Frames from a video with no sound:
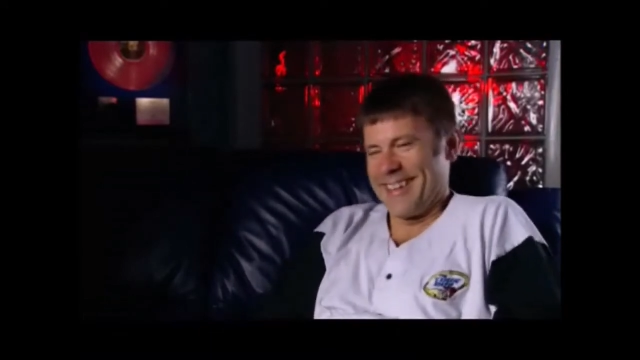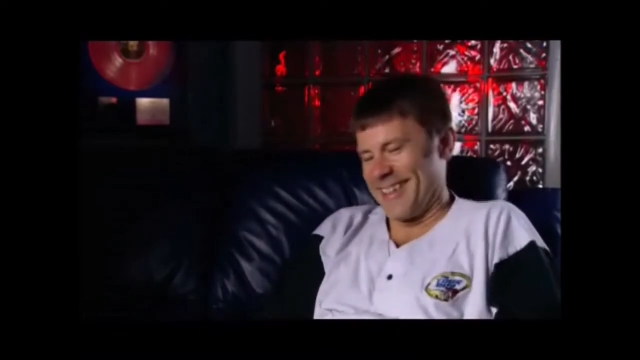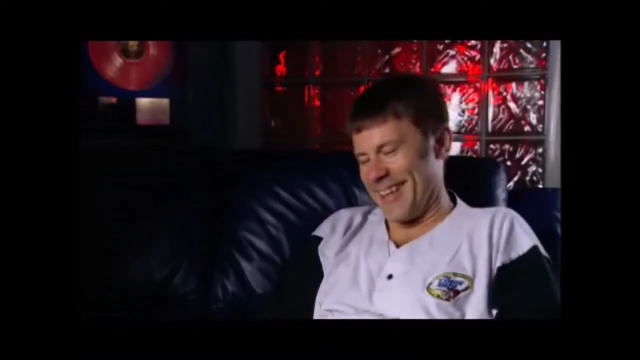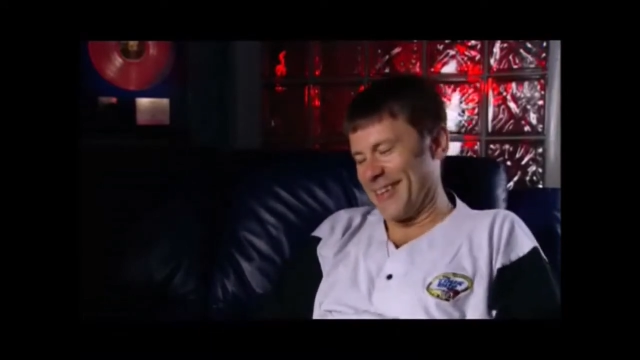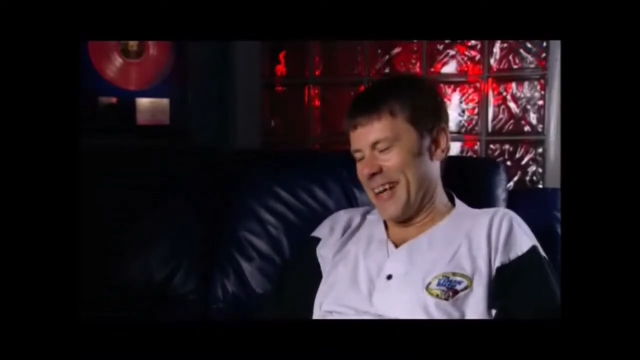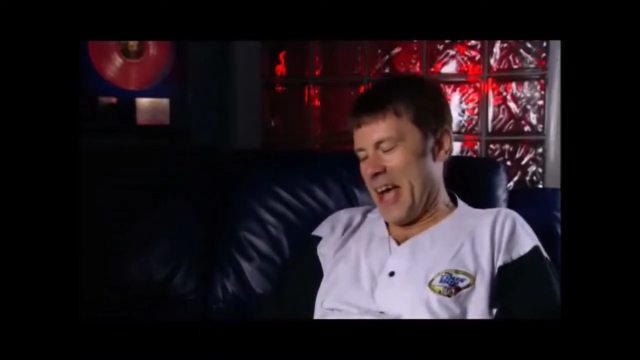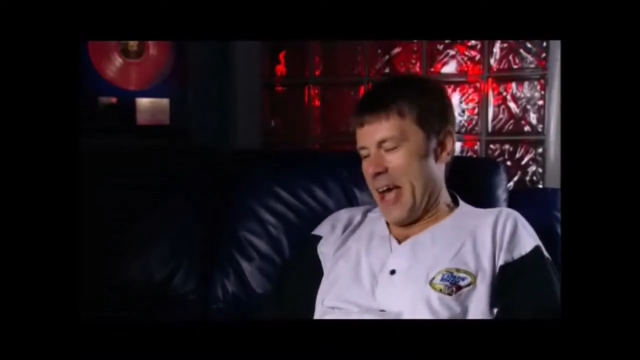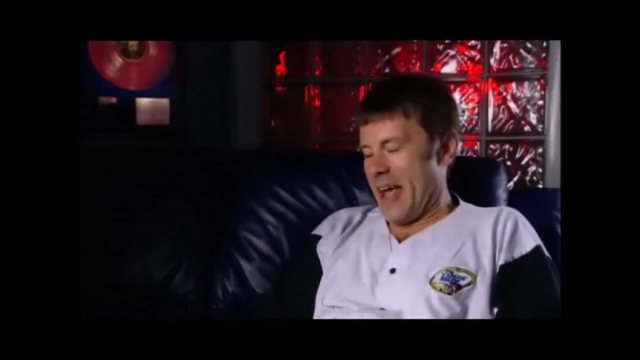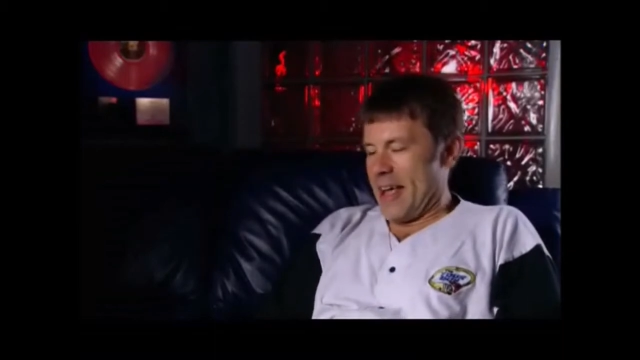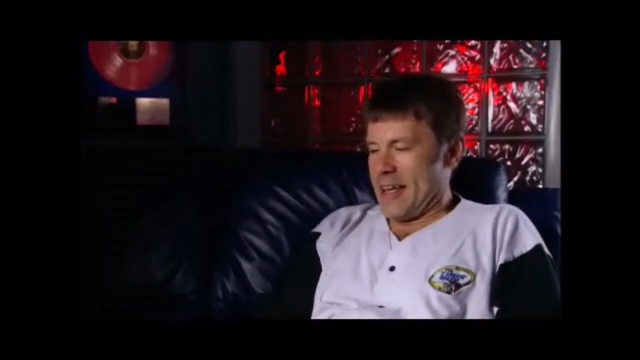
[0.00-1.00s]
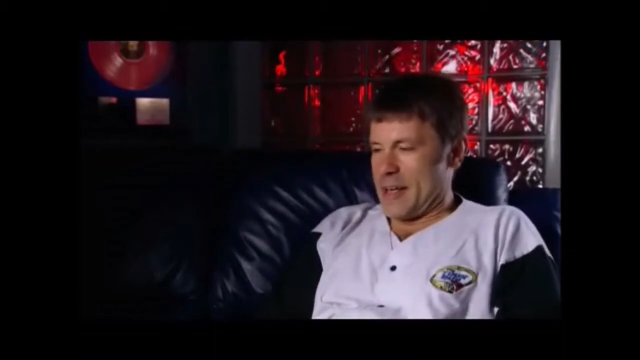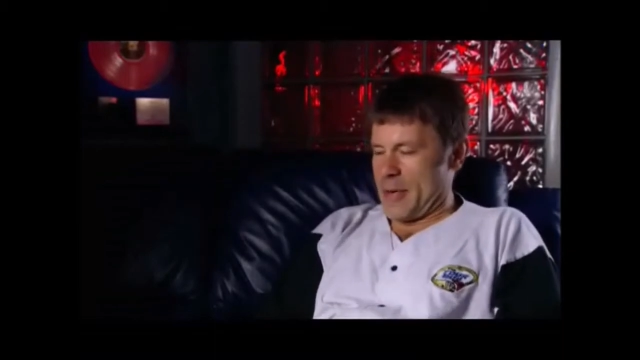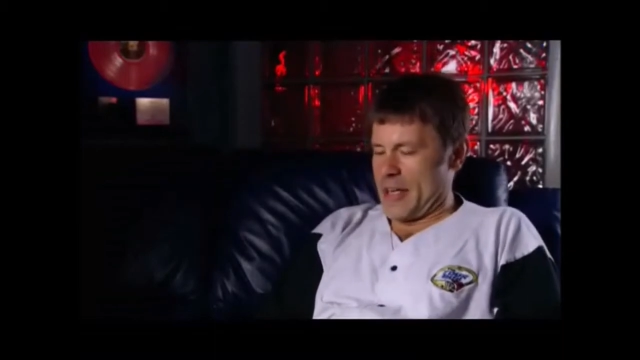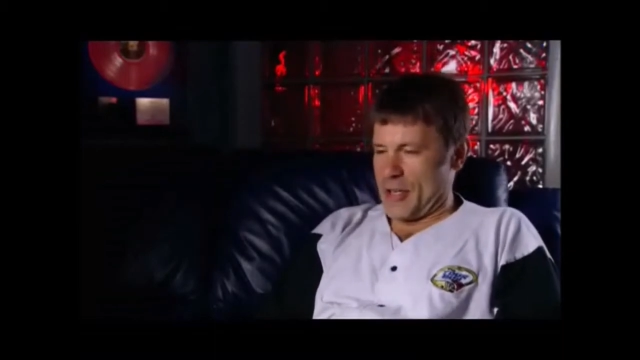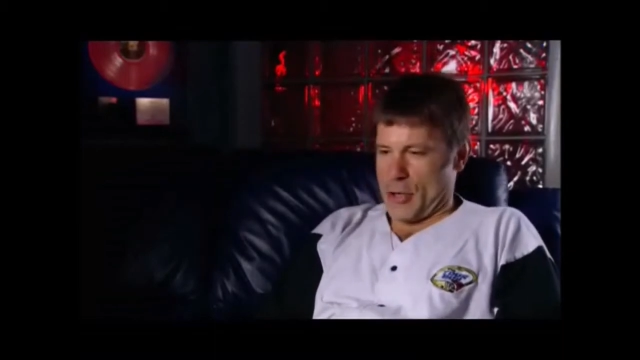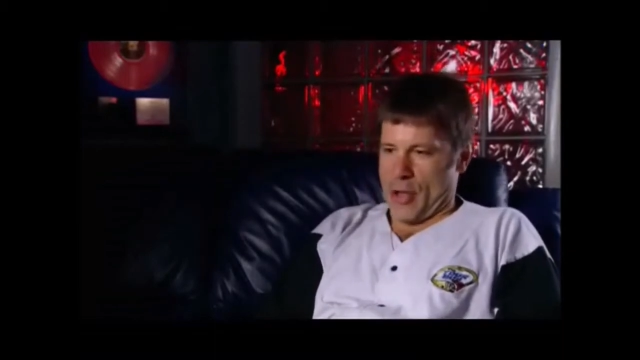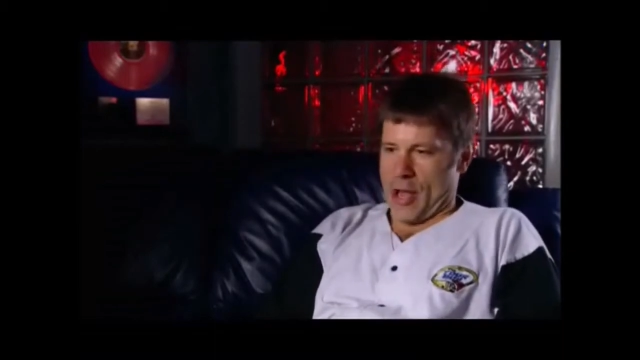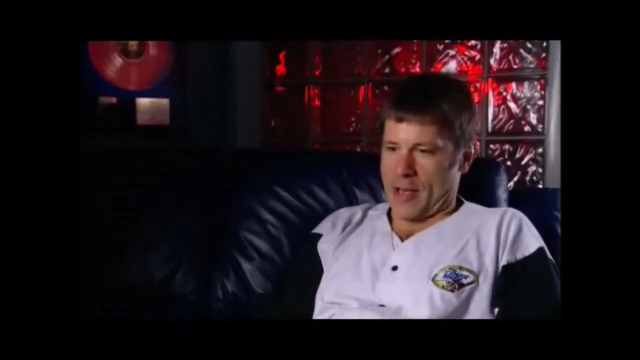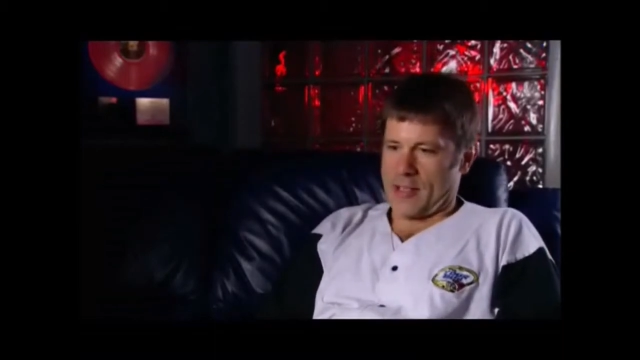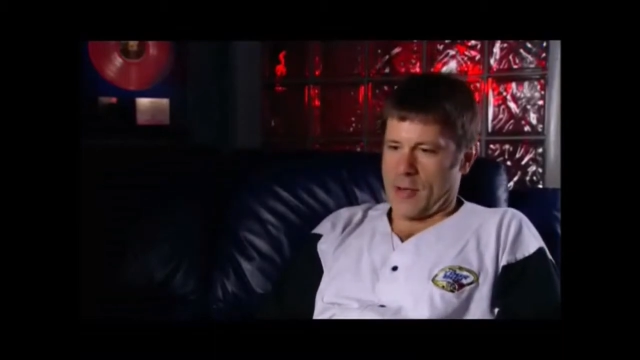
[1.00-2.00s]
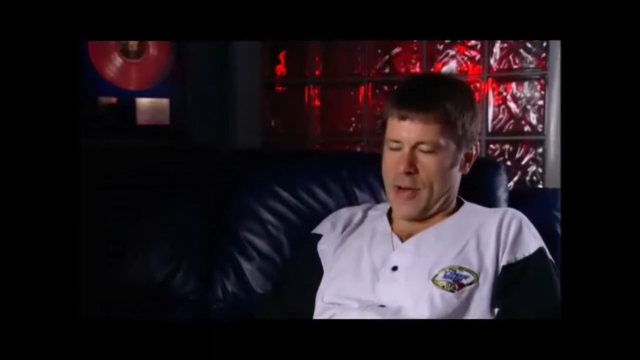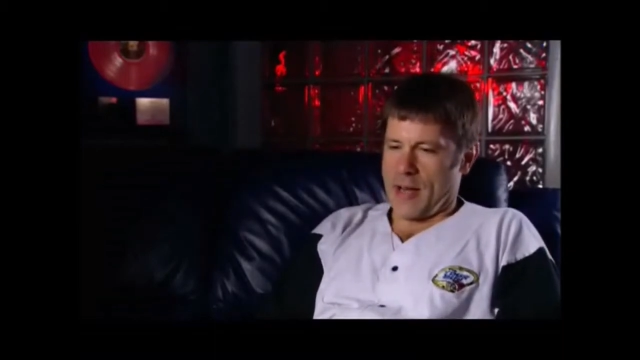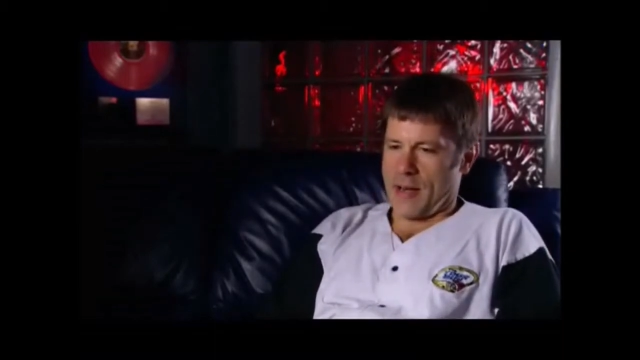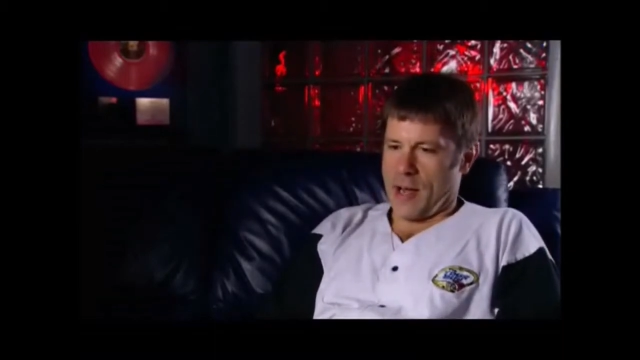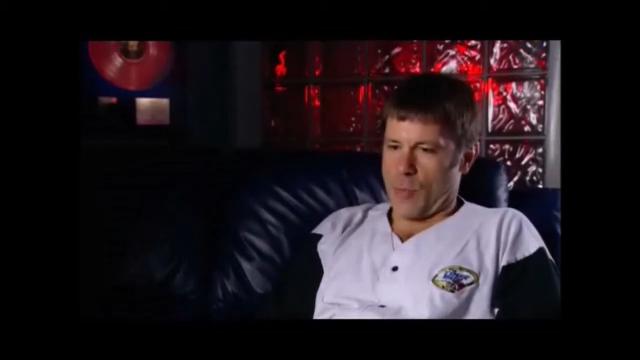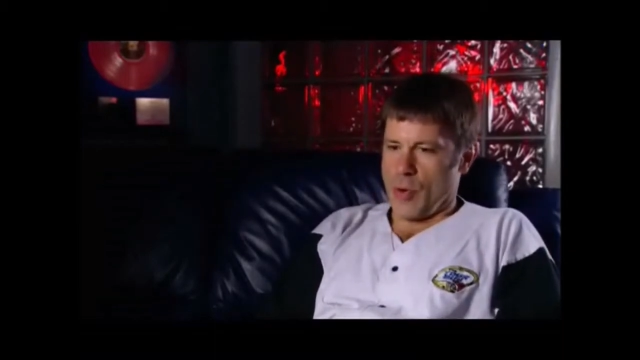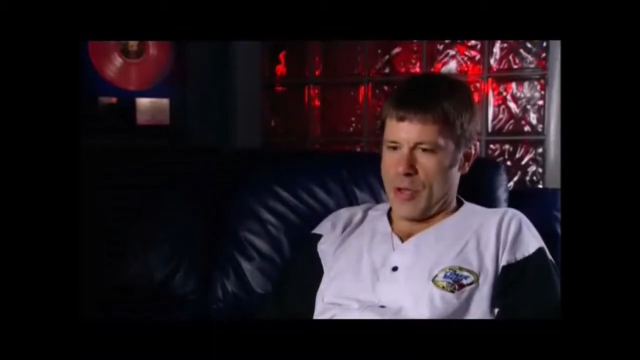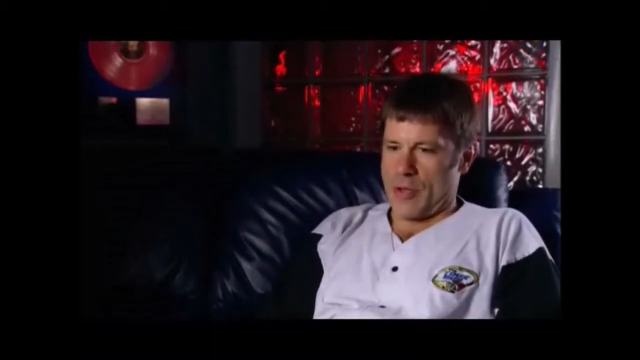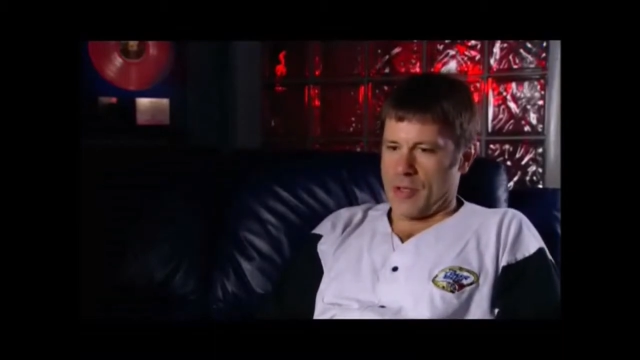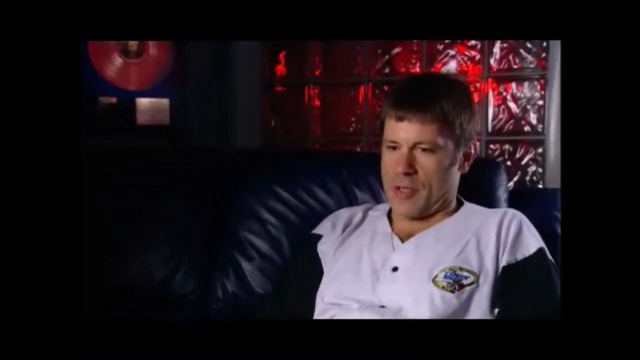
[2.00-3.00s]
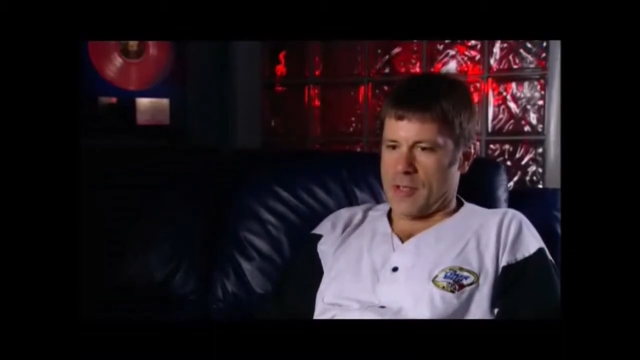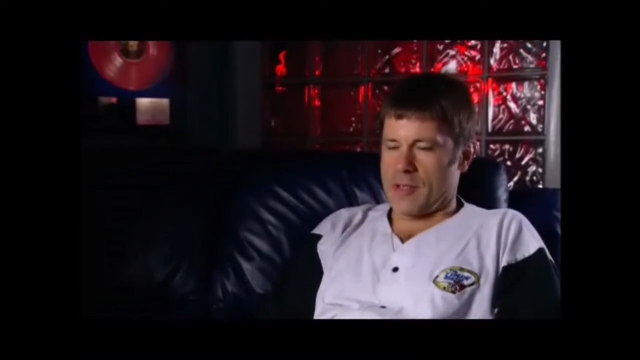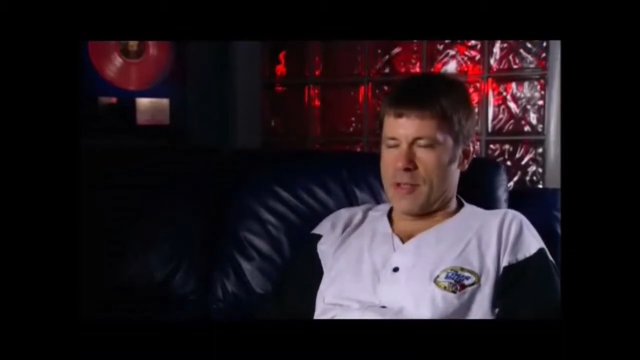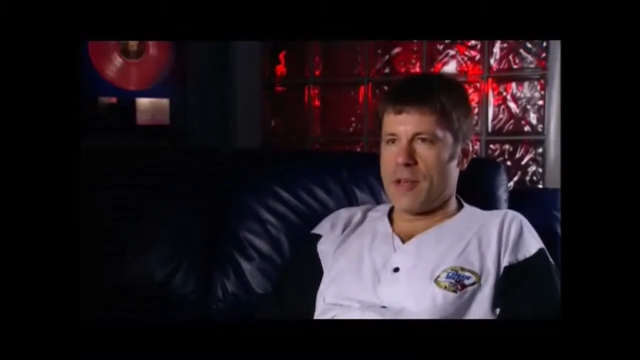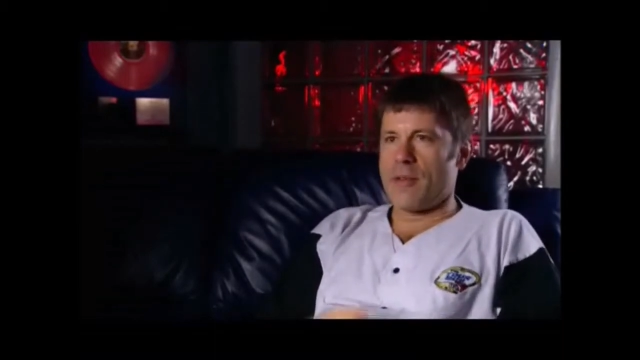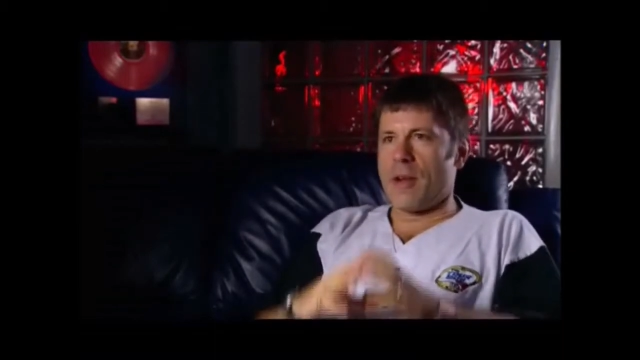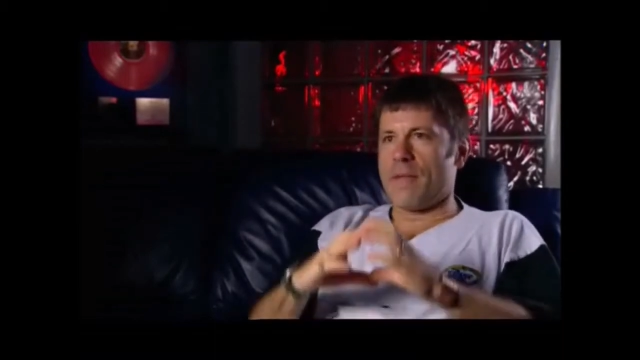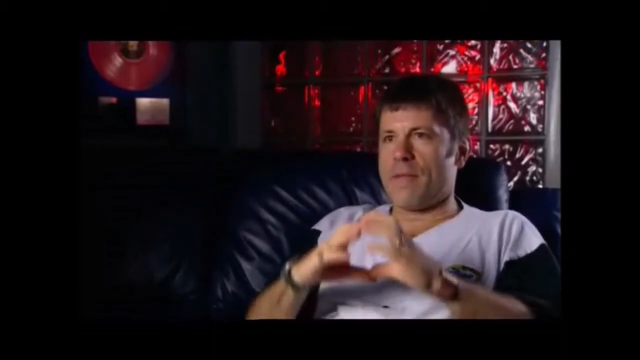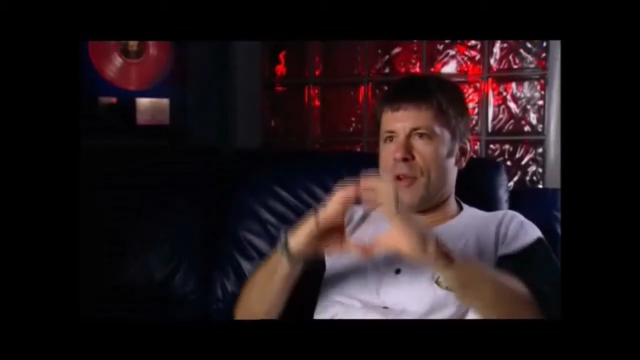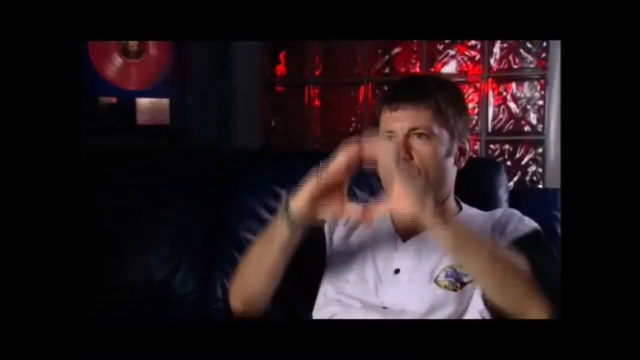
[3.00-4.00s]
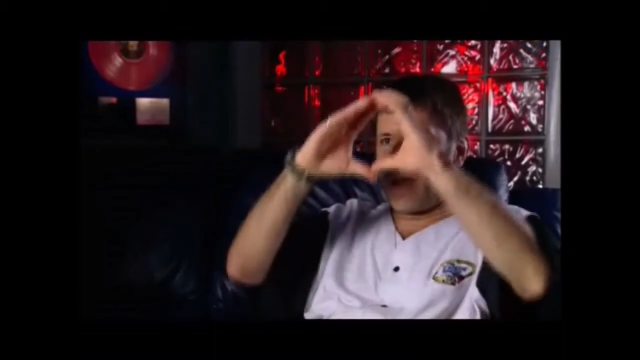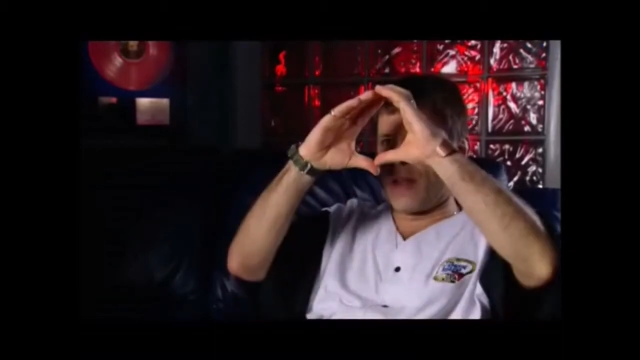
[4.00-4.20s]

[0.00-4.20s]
So we didn't do that. So we ended up with just viewing